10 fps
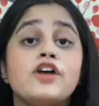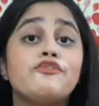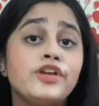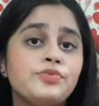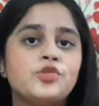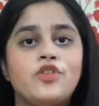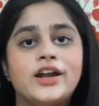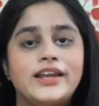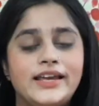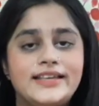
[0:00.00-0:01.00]
Fifth one
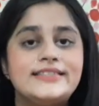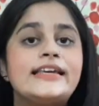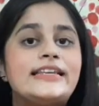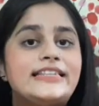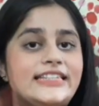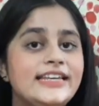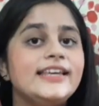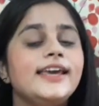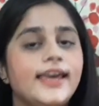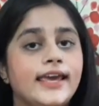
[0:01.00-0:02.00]
is
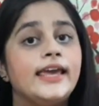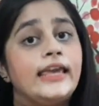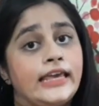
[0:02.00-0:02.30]
DAE,